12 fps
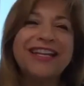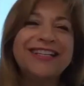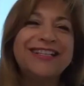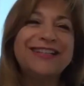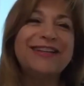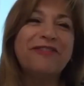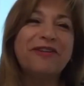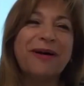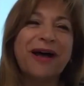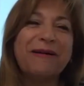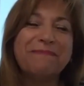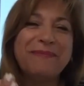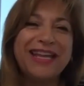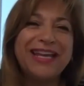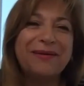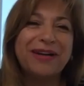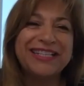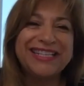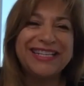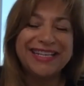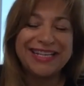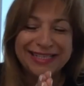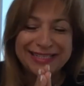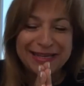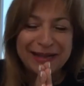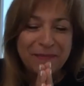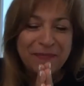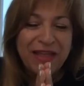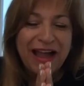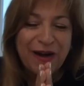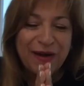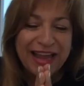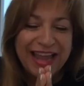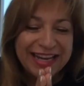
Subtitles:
to know about Mina Martinez, our